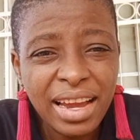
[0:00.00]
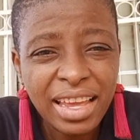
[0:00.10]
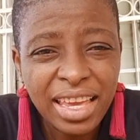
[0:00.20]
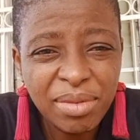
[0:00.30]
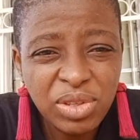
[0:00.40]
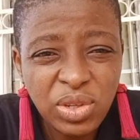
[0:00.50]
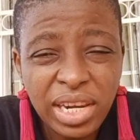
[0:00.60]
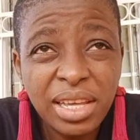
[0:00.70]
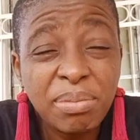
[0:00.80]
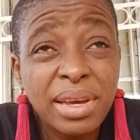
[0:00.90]
I came to
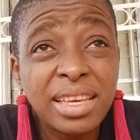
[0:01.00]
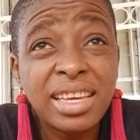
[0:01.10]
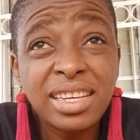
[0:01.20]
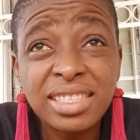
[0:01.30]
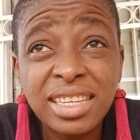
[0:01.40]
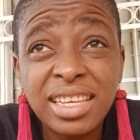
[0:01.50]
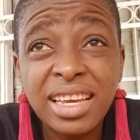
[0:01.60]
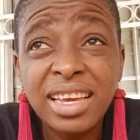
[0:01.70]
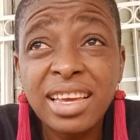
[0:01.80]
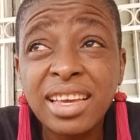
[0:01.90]
Limbe
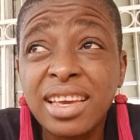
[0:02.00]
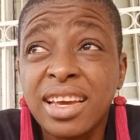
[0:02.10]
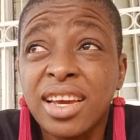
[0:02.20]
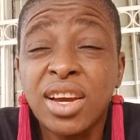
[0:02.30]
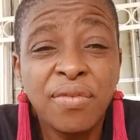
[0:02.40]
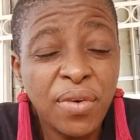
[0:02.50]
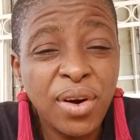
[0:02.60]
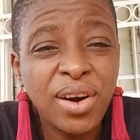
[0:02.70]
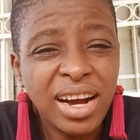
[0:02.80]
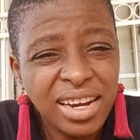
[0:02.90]
yesterday
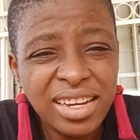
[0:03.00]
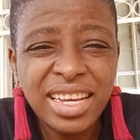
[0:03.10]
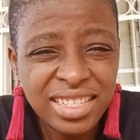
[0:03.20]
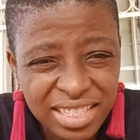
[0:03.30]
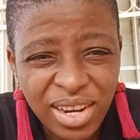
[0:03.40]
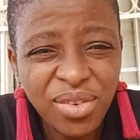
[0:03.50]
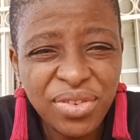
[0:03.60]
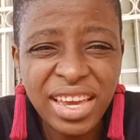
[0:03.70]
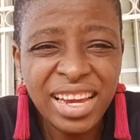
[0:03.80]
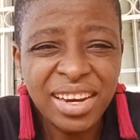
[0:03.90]
for a
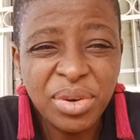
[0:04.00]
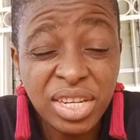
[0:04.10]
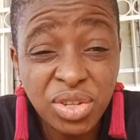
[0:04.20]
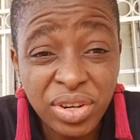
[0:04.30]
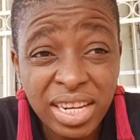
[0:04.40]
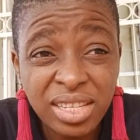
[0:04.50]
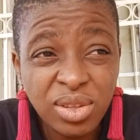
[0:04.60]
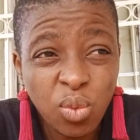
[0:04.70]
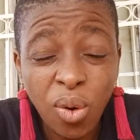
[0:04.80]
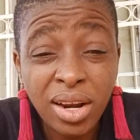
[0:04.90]
self-care retreat,
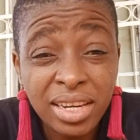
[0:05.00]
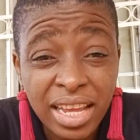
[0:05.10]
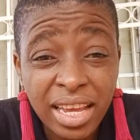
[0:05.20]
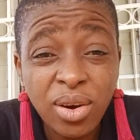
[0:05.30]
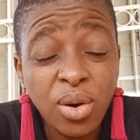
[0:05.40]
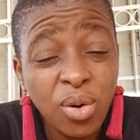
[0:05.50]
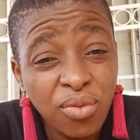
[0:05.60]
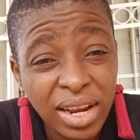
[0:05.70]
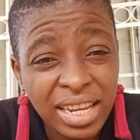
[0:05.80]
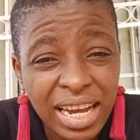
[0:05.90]
1 day or
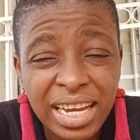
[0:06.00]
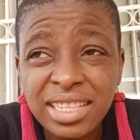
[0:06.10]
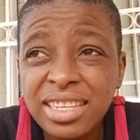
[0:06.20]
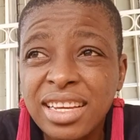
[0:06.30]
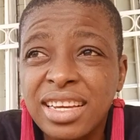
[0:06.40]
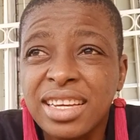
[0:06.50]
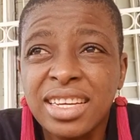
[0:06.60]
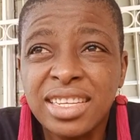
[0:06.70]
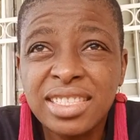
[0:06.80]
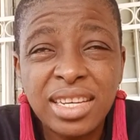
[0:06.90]
overnight
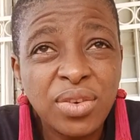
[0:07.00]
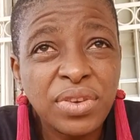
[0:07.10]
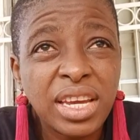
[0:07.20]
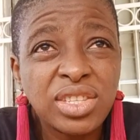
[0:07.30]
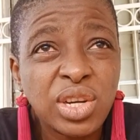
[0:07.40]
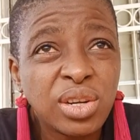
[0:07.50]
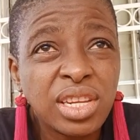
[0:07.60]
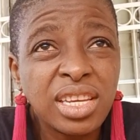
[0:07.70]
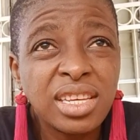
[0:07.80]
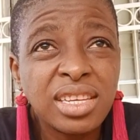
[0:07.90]
self-care
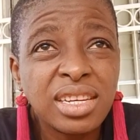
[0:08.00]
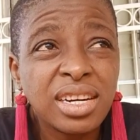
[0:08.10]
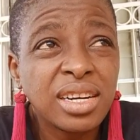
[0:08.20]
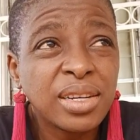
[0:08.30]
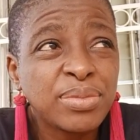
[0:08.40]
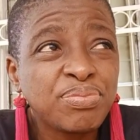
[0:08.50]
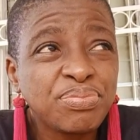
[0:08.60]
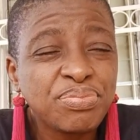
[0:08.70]
journey, and